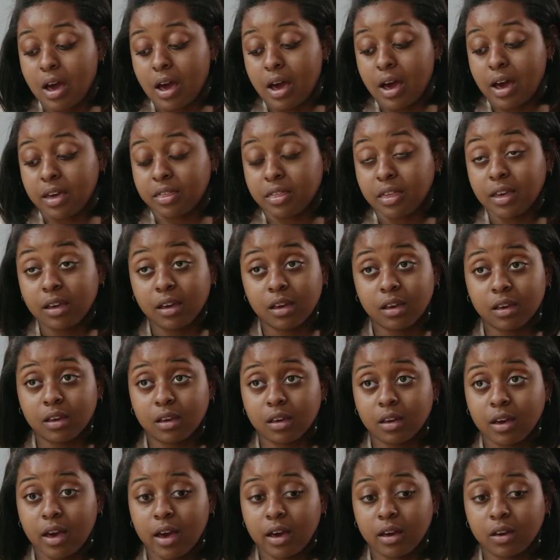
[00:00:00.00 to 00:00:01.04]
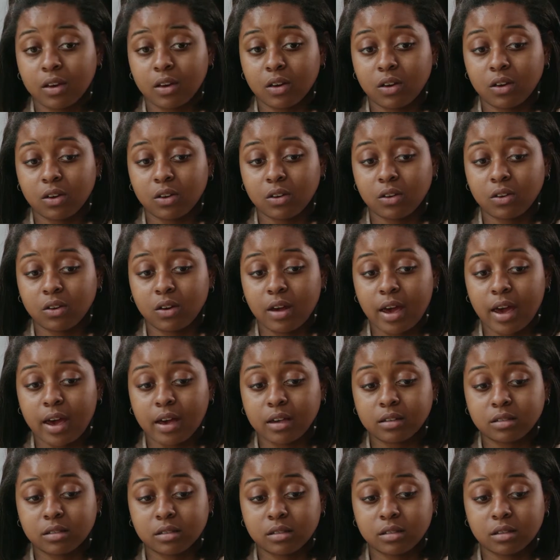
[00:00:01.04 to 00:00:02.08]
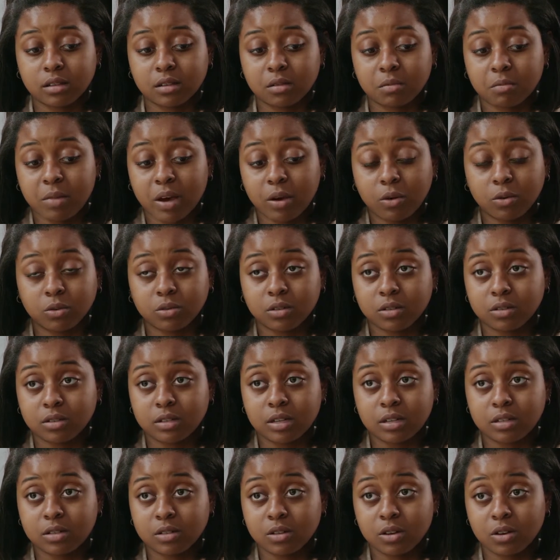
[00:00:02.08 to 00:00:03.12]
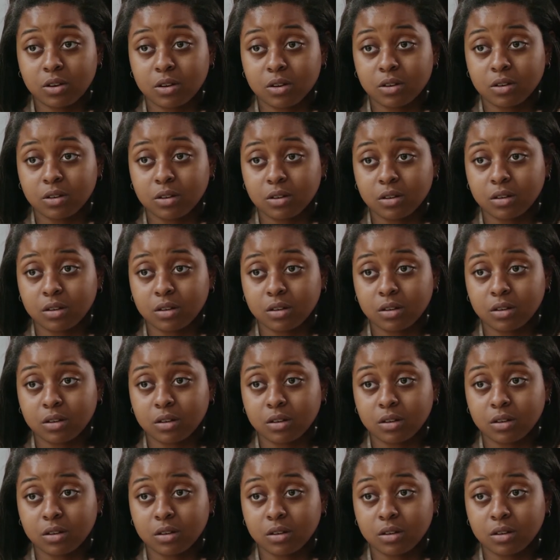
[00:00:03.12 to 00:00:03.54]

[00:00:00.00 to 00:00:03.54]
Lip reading: I think I could ask my older sister.